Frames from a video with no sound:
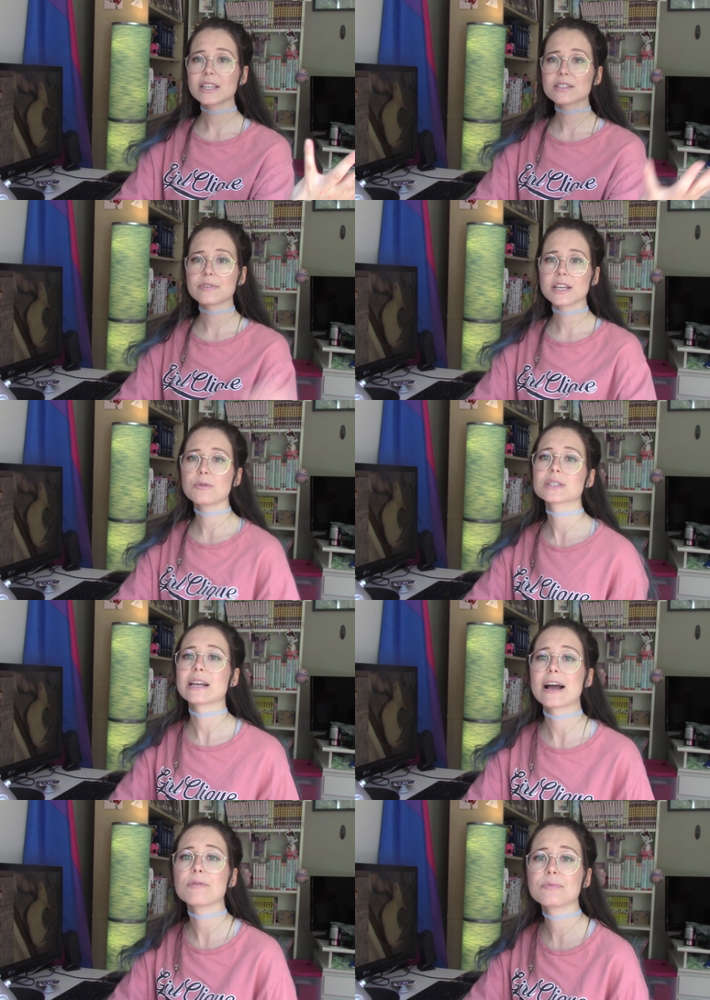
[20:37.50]
this video was
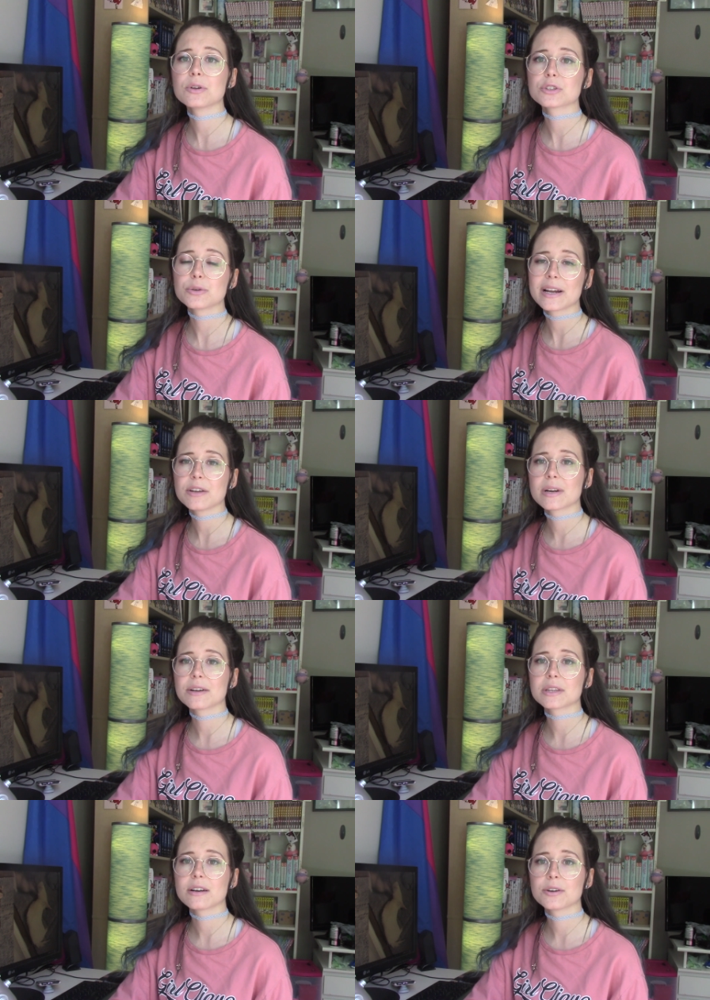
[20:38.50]
helpful to anyone
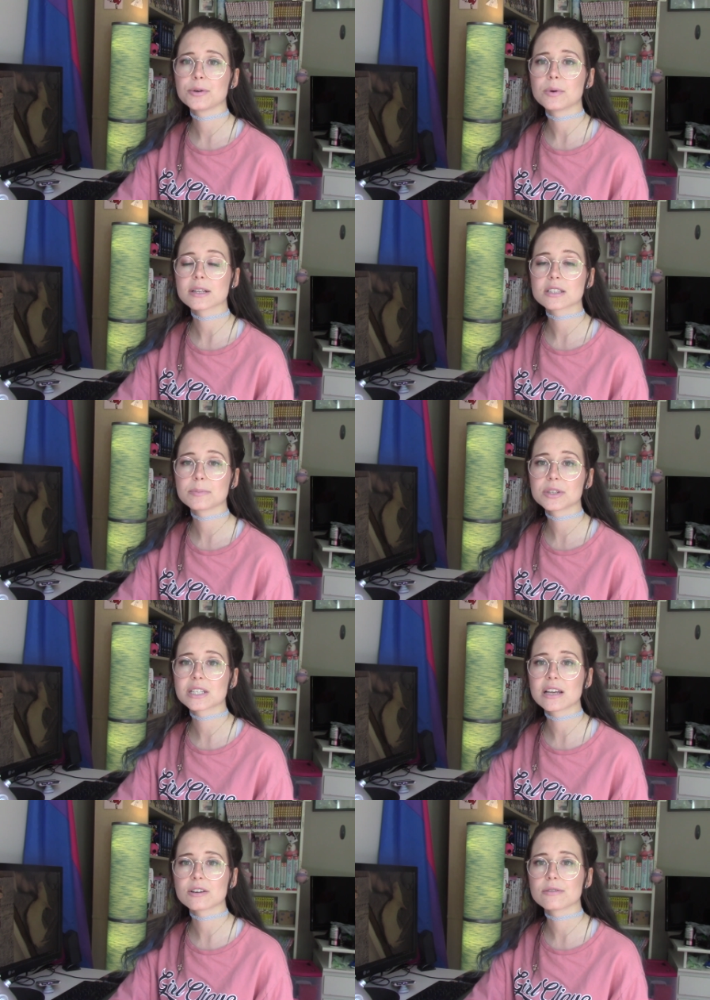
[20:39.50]
out there who wants to put
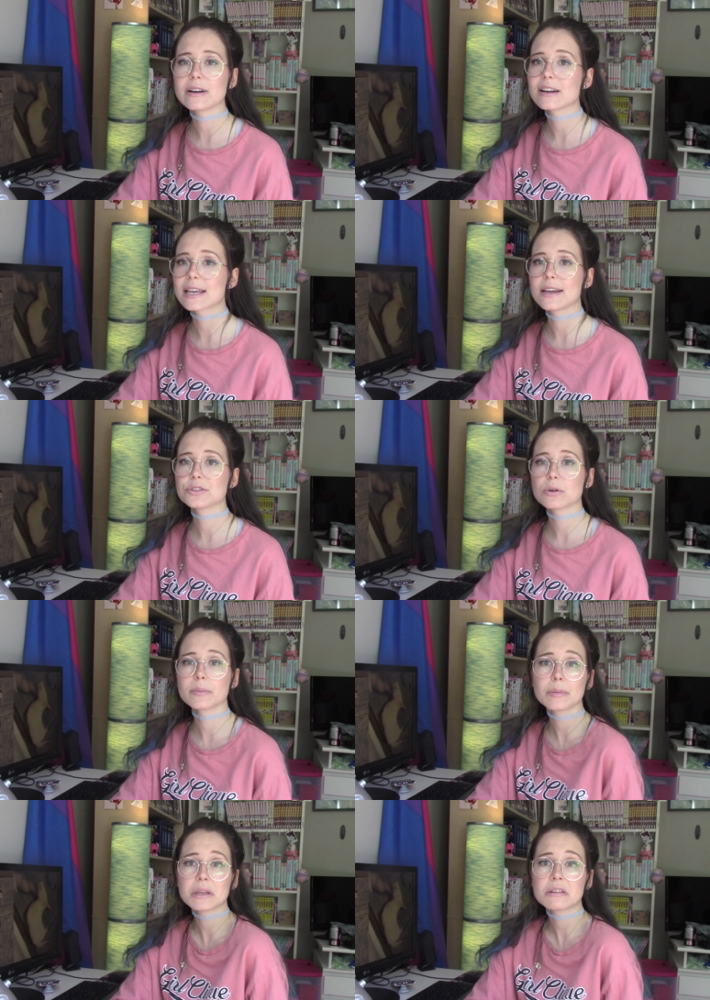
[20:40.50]
together a ferret cage, or
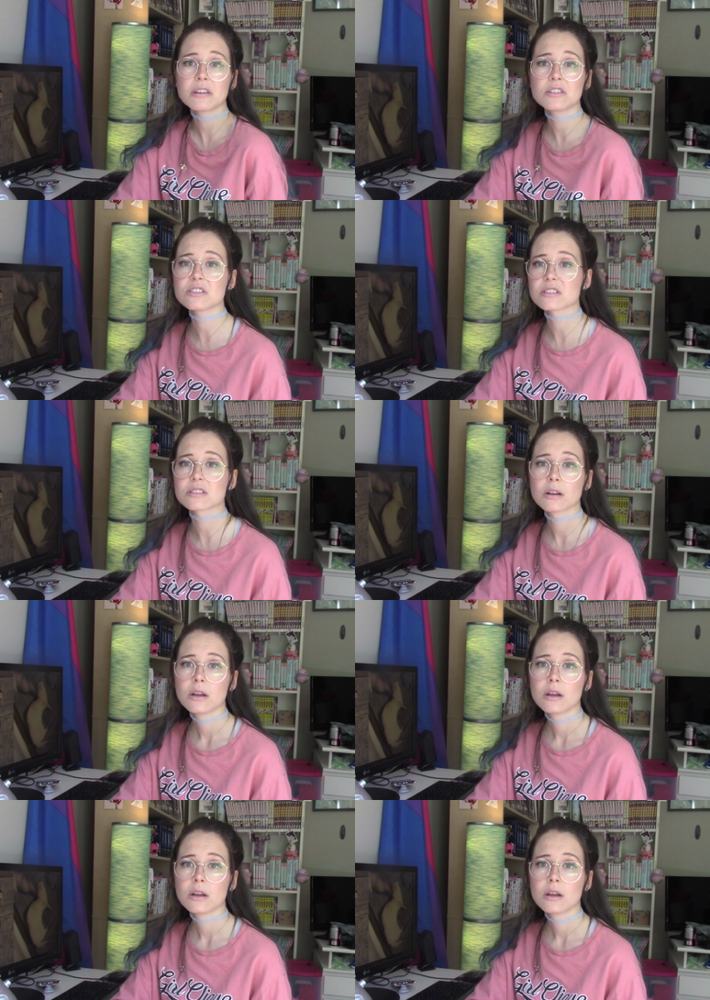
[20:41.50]
maybe you just